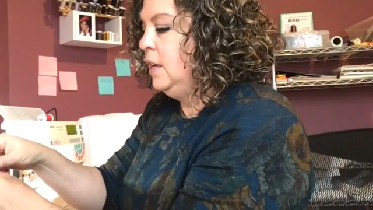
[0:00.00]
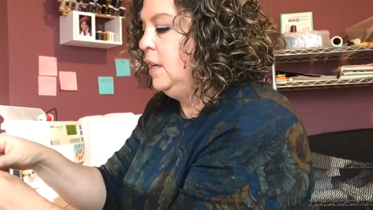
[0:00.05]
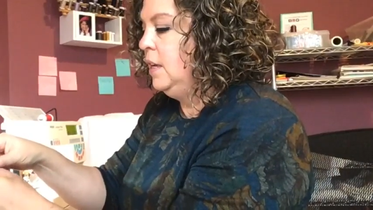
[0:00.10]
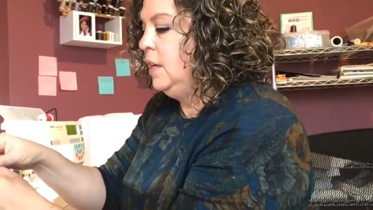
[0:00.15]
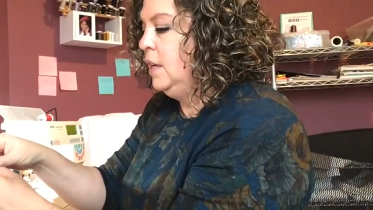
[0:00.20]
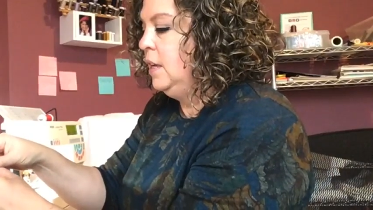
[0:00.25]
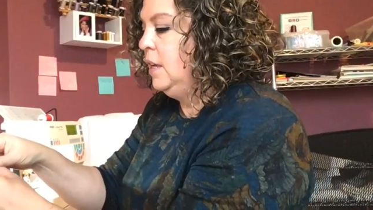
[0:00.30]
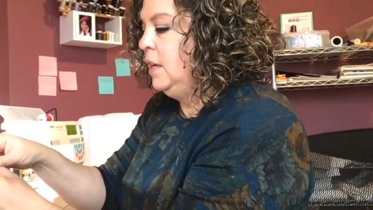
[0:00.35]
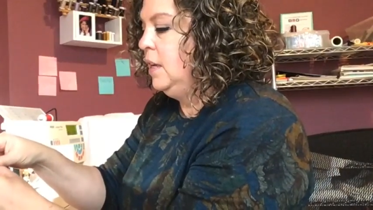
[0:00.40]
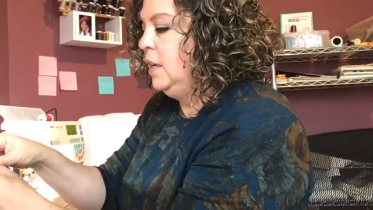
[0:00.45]

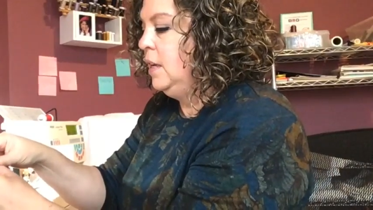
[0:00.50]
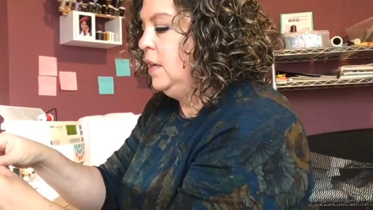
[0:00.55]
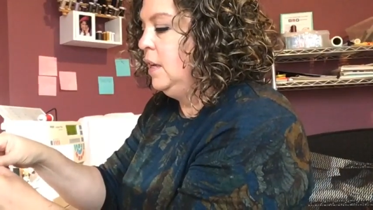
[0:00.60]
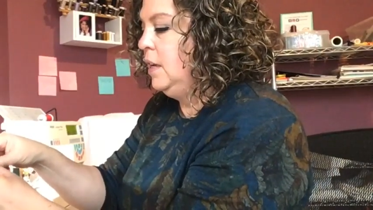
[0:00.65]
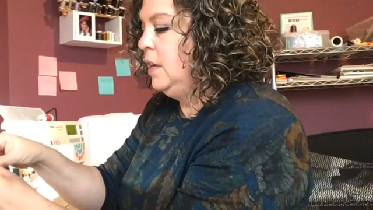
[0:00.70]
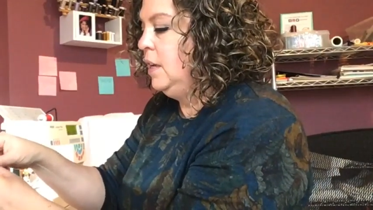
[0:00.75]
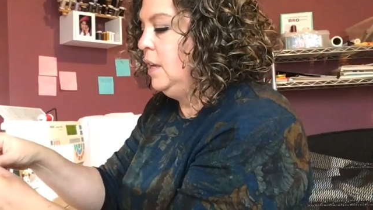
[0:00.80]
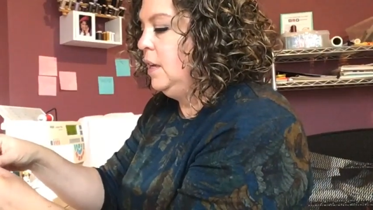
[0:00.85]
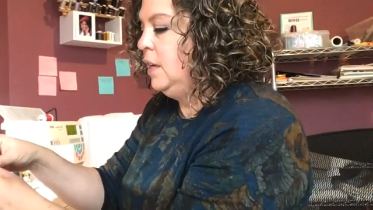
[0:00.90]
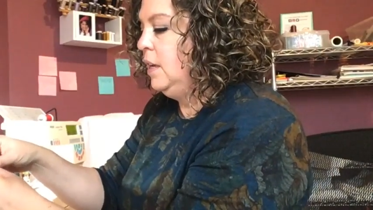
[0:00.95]

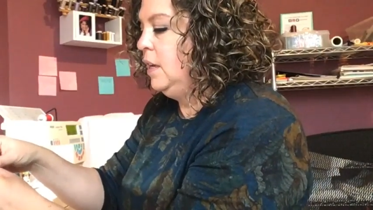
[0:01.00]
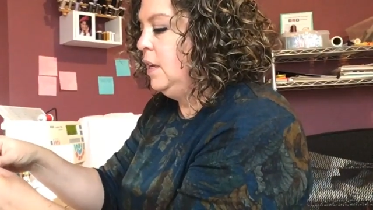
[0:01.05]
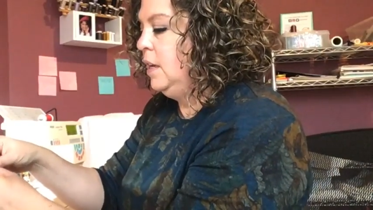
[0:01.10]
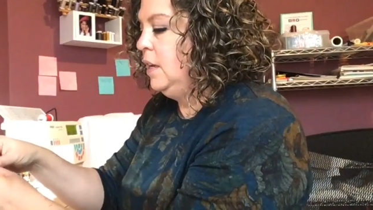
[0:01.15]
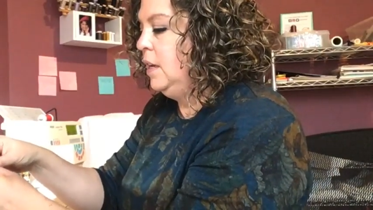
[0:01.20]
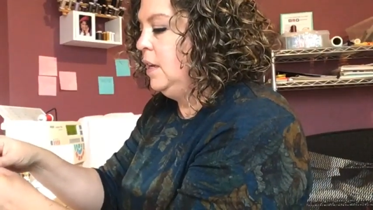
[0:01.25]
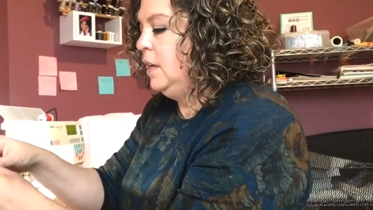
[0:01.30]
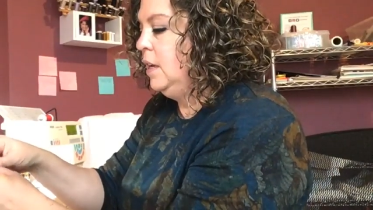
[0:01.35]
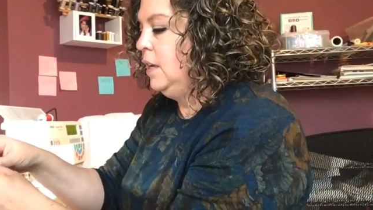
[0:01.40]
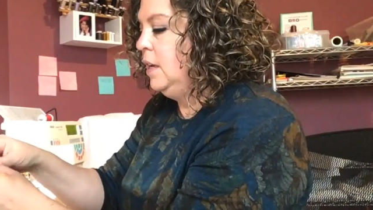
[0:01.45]

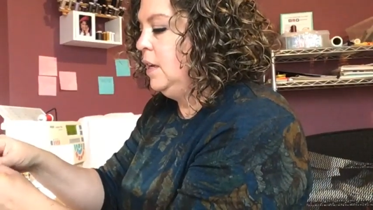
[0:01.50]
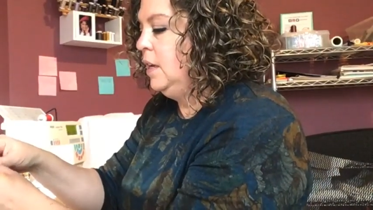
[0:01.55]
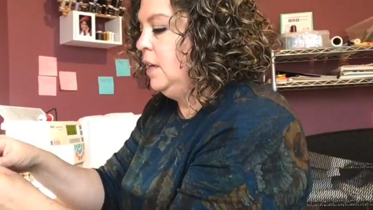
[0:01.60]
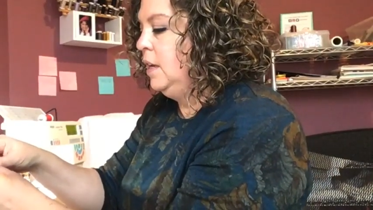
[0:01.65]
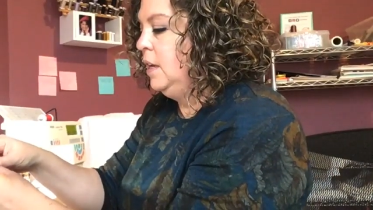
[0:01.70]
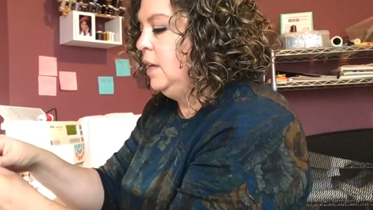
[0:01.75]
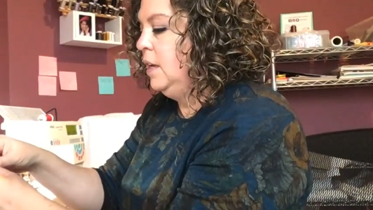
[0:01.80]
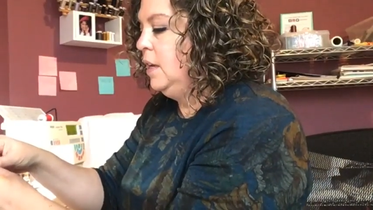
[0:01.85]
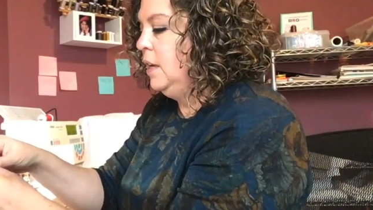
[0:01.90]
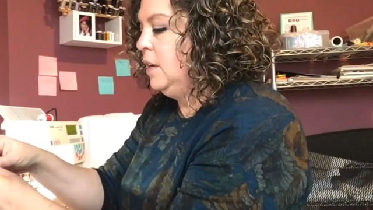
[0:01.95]

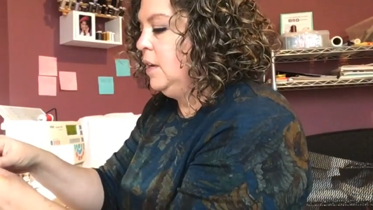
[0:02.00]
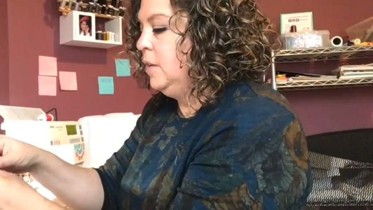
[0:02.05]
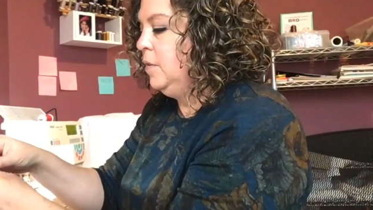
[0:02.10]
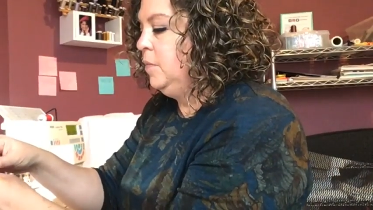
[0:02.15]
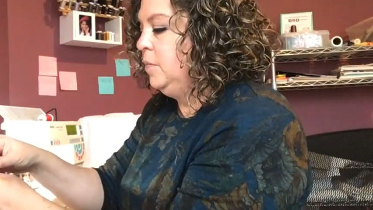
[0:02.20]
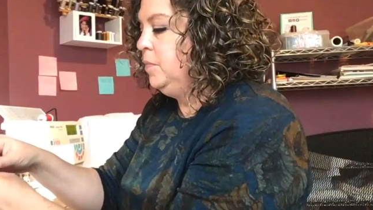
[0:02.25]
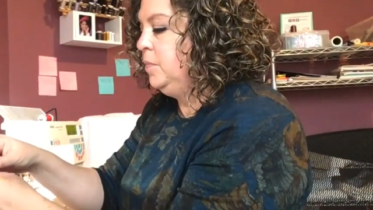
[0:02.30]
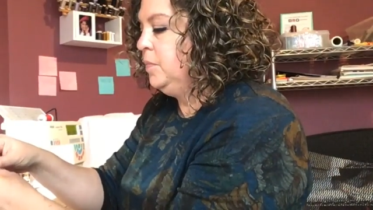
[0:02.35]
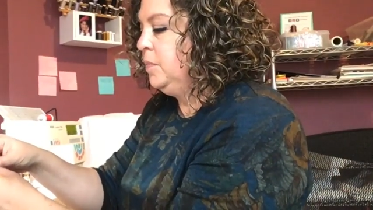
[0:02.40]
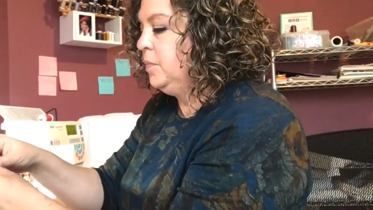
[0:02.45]

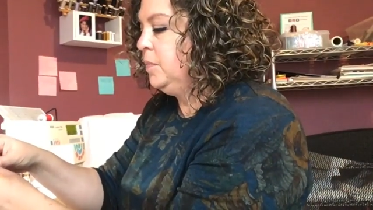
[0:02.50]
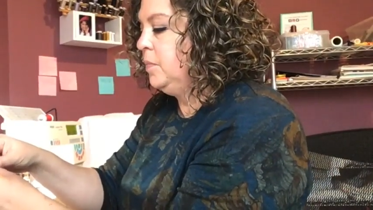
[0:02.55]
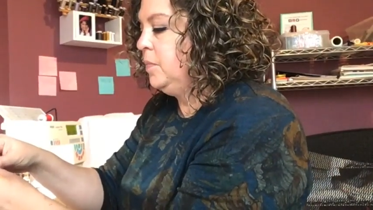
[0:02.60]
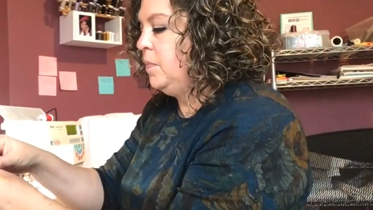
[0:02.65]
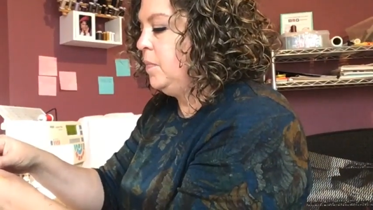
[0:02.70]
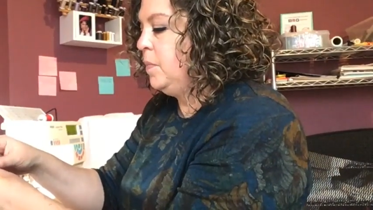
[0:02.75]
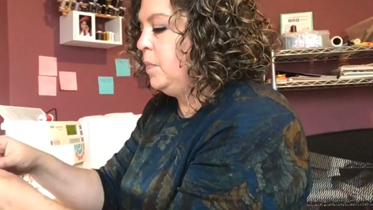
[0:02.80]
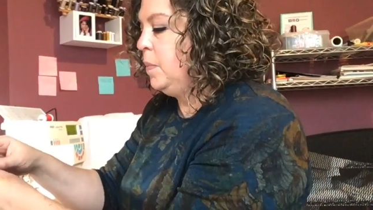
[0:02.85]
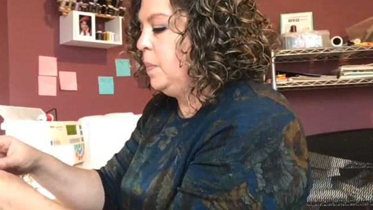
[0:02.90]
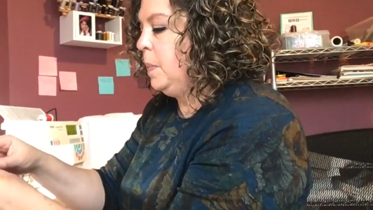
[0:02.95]

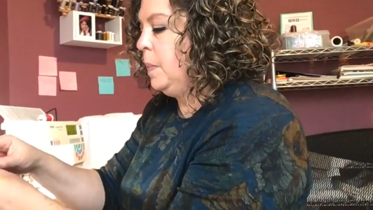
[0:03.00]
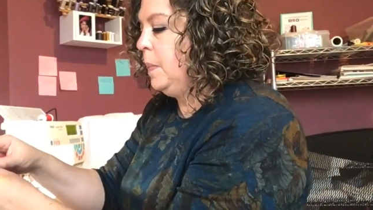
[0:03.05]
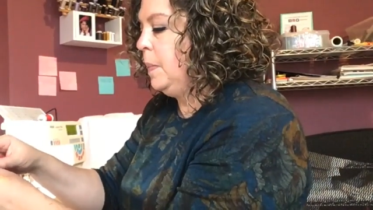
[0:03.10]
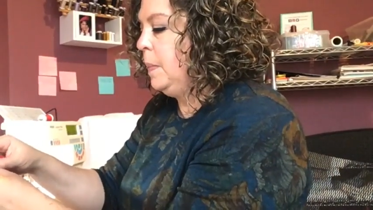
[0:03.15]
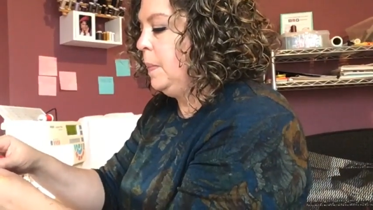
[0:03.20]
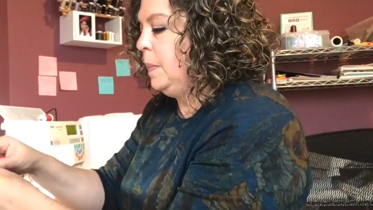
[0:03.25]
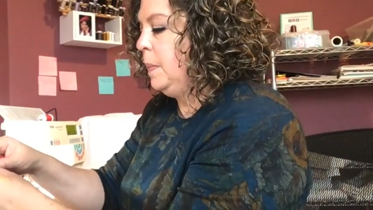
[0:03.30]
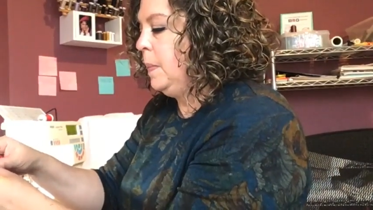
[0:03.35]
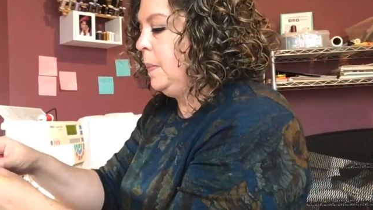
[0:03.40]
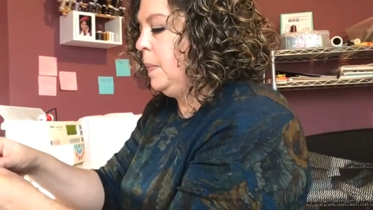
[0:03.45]

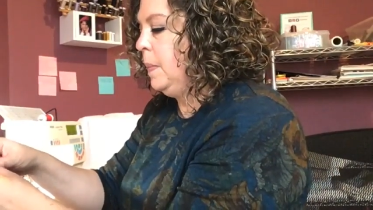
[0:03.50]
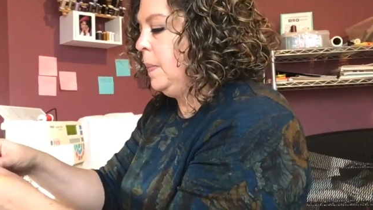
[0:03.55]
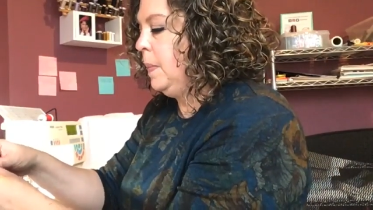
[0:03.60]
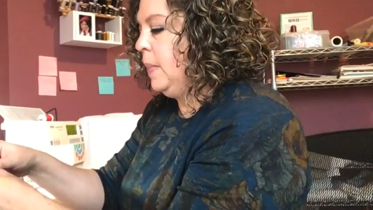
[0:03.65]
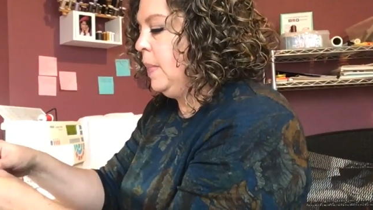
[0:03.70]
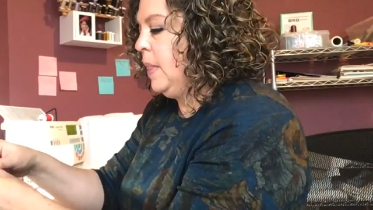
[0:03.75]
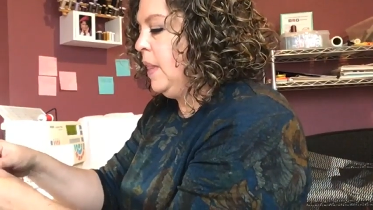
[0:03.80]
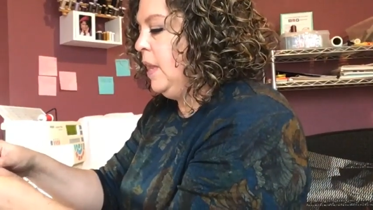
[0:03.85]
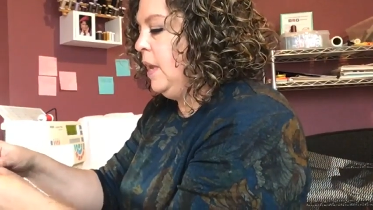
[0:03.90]
(silence)